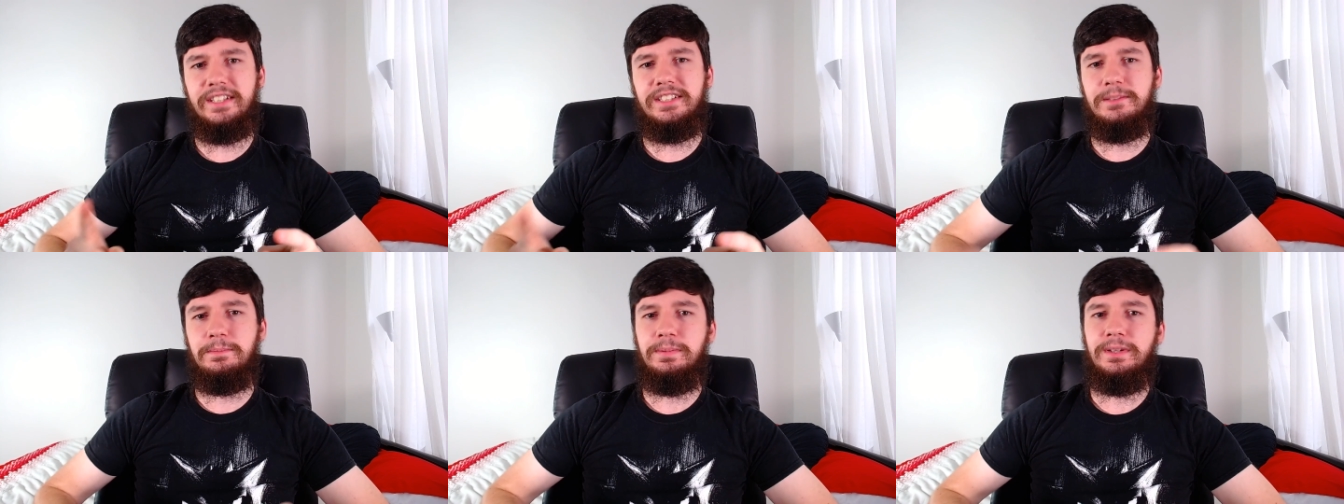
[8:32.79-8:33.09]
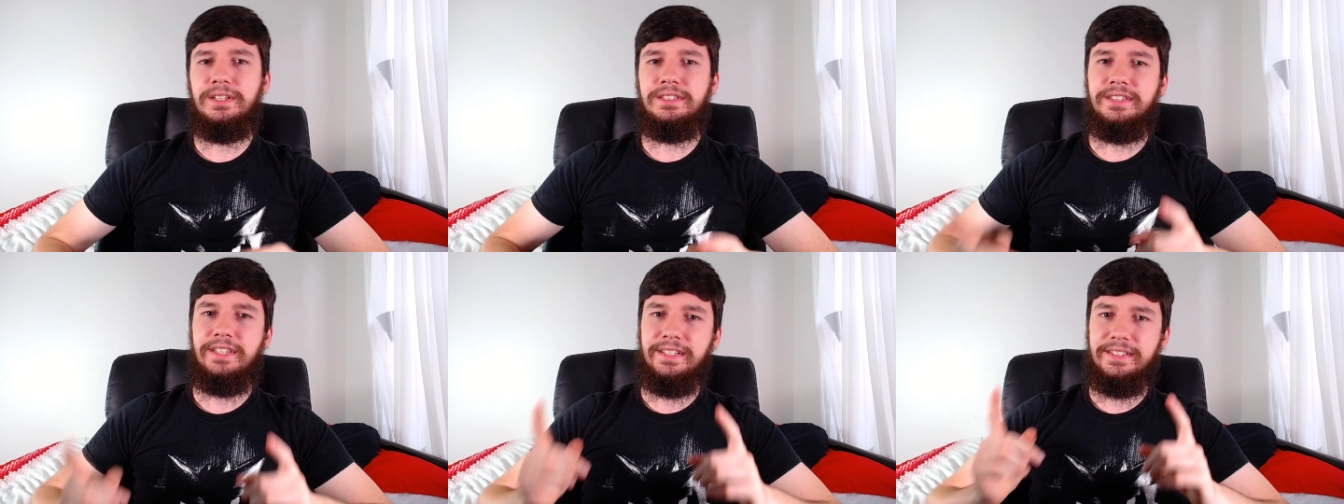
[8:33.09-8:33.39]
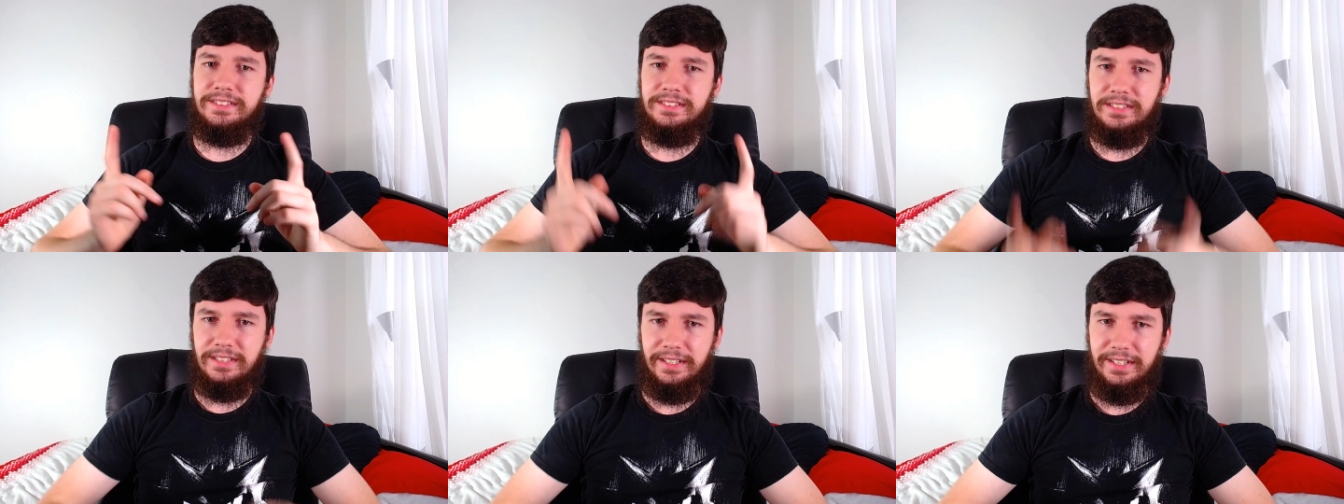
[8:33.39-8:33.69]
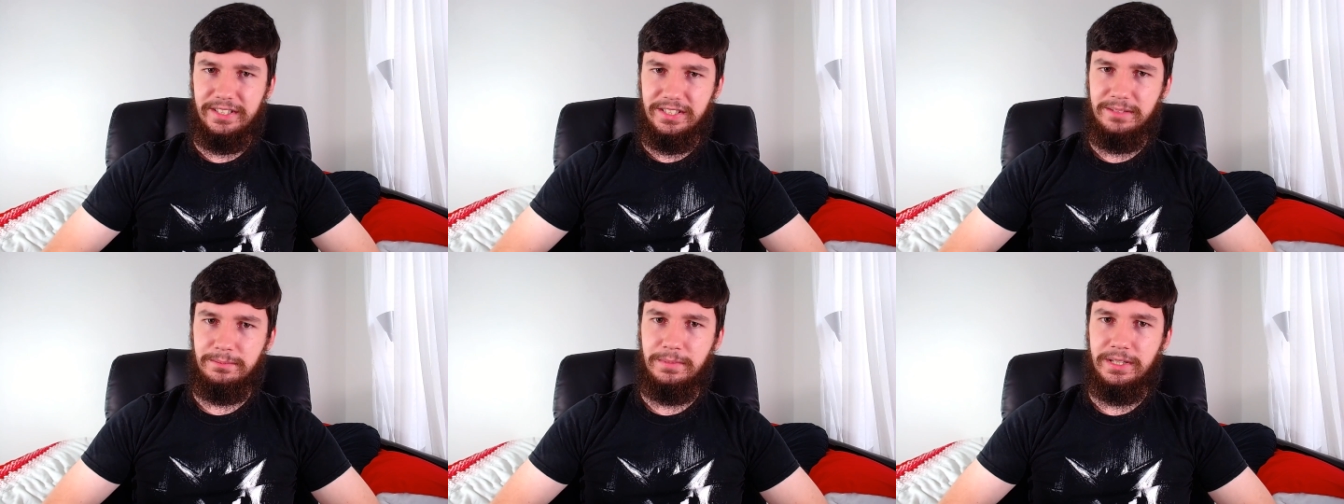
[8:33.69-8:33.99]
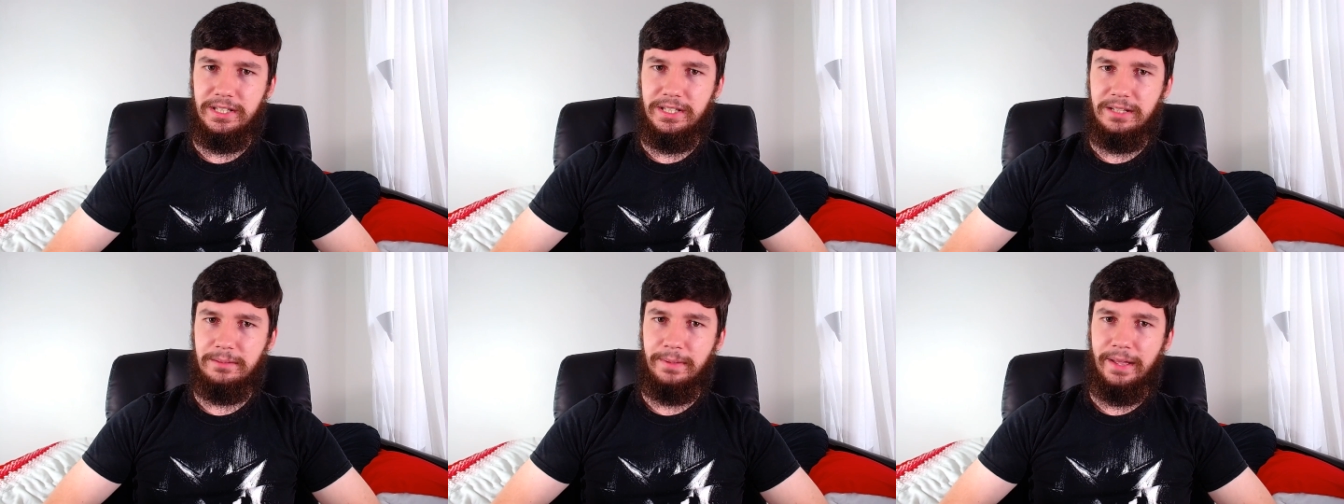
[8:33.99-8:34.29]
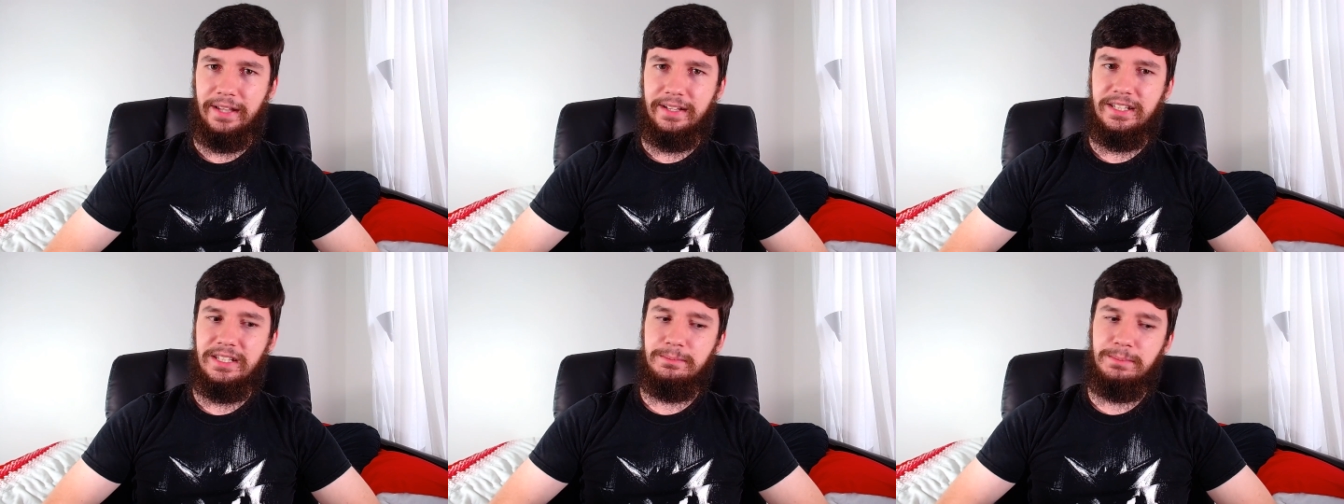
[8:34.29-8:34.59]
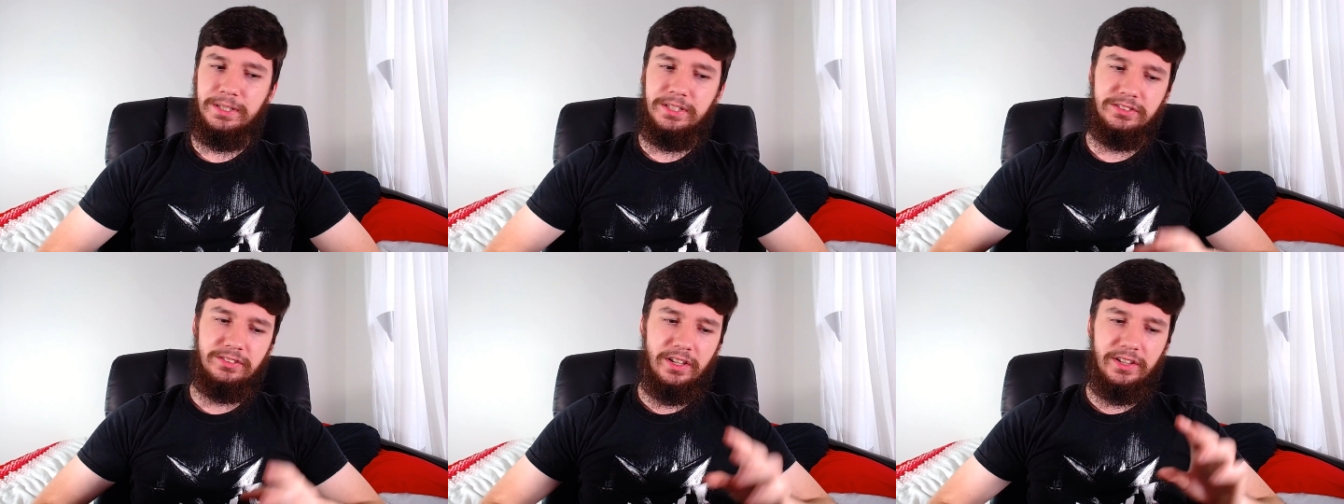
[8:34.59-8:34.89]
had to plug the installation media back in
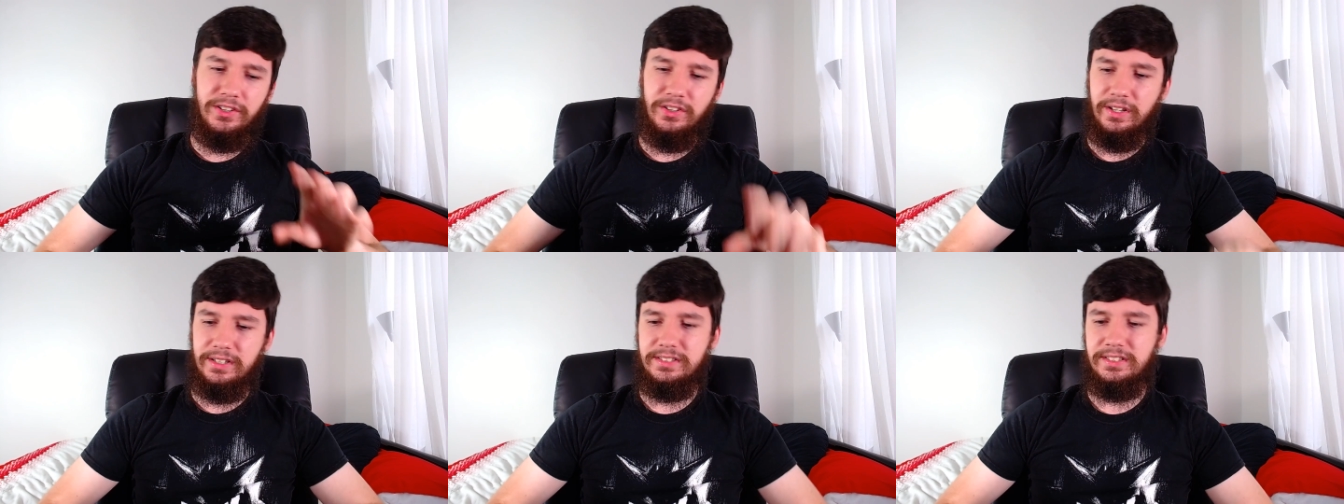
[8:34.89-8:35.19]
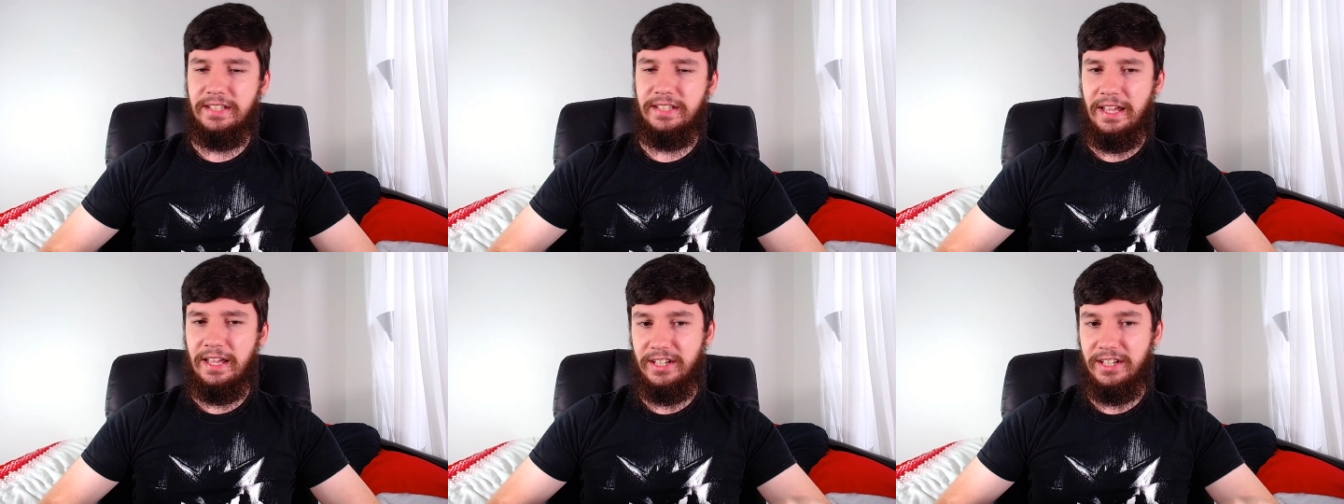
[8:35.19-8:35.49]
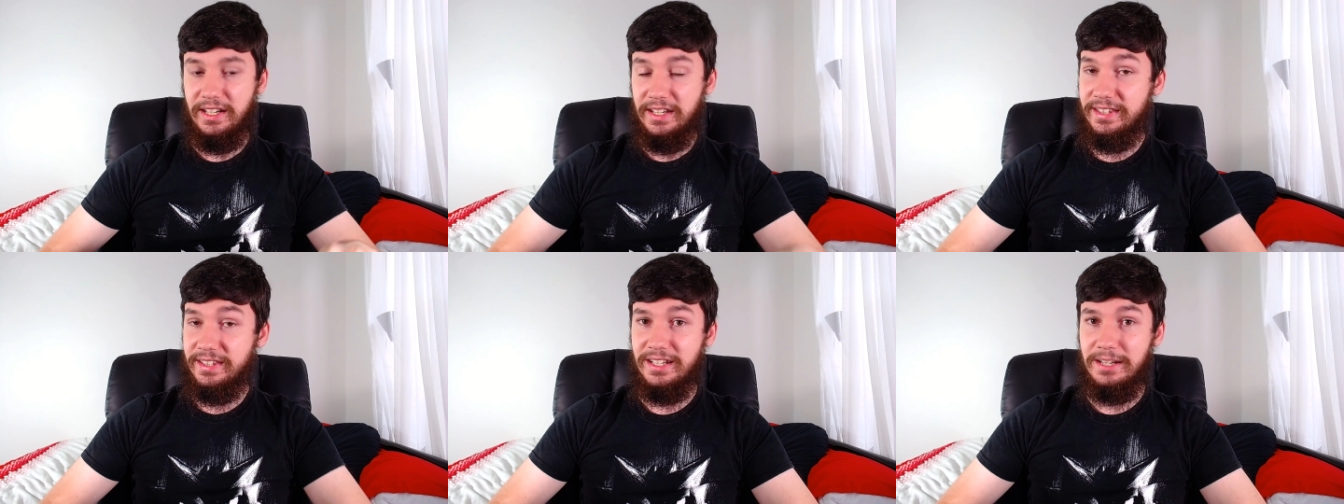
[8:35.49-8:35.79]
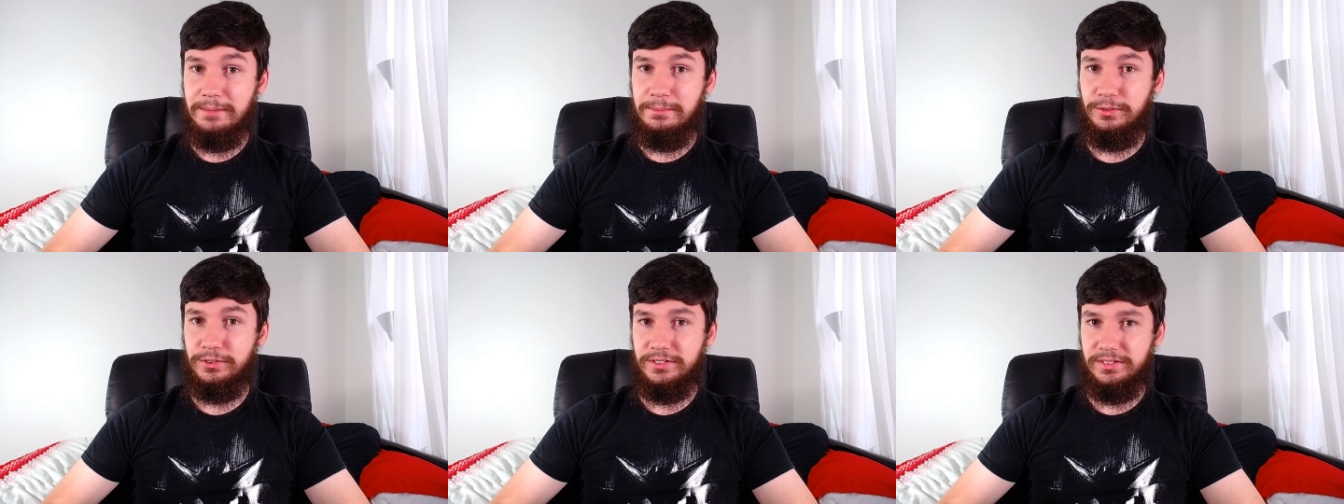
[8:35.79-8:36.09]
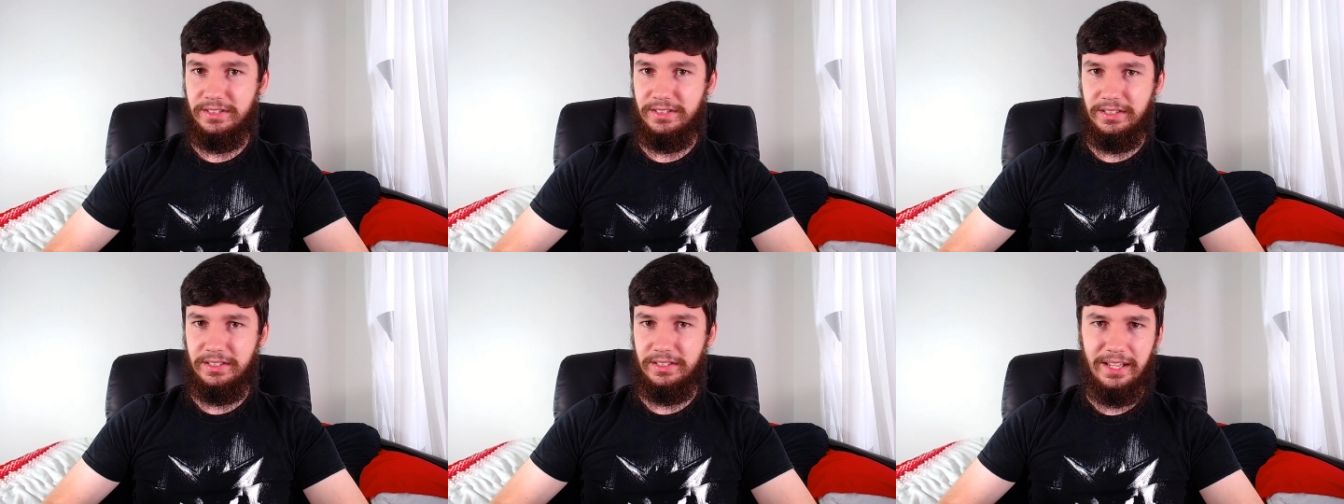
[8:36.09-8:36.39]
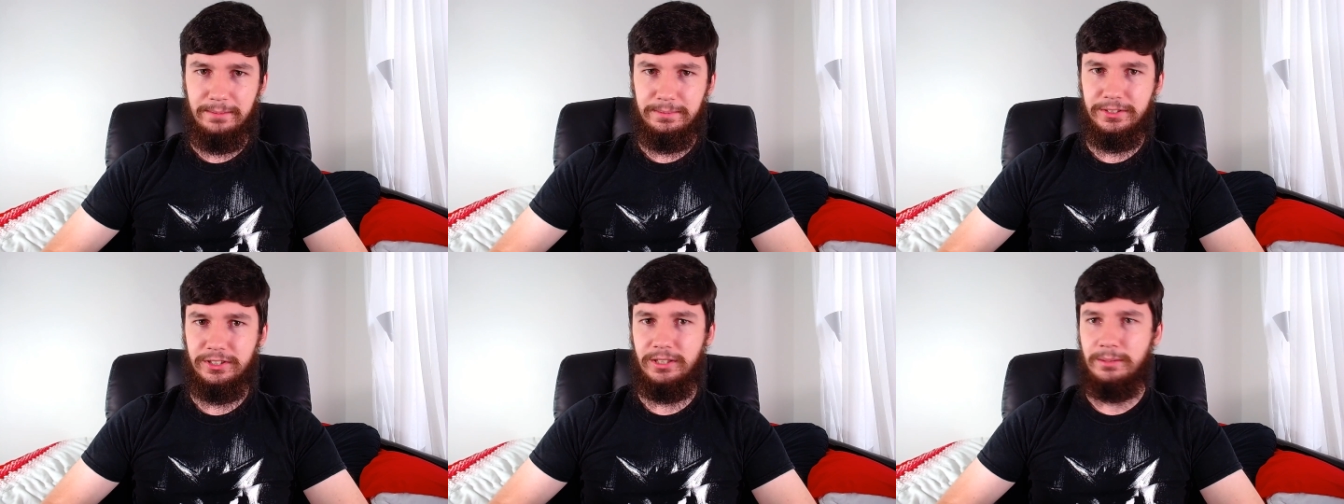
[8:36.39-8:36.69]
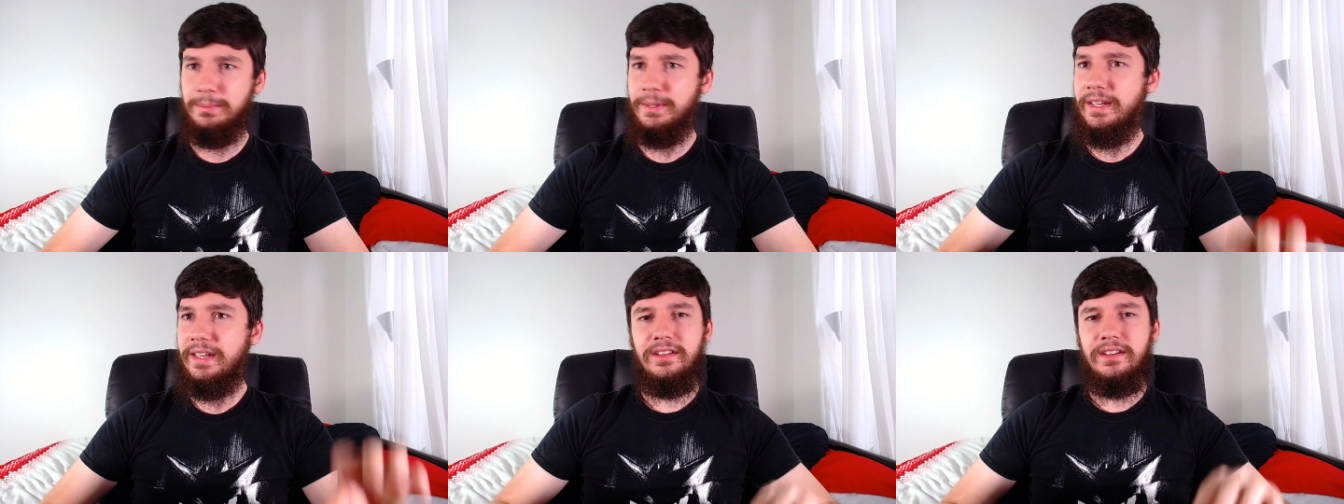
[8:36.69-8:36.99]
because I don't actually have an ethernet port on this
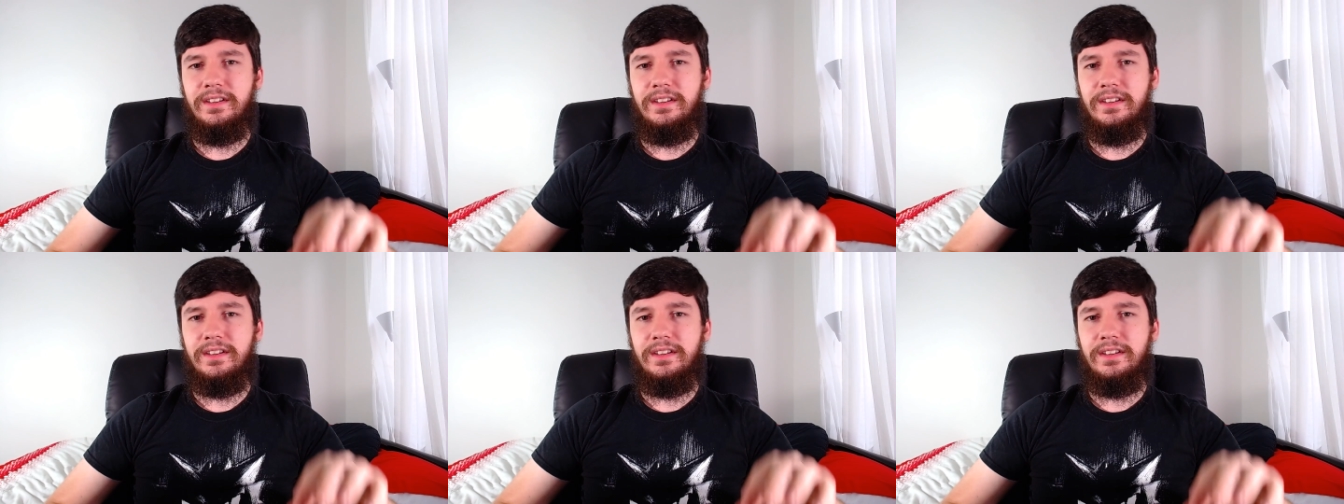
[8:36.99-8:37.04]
laptop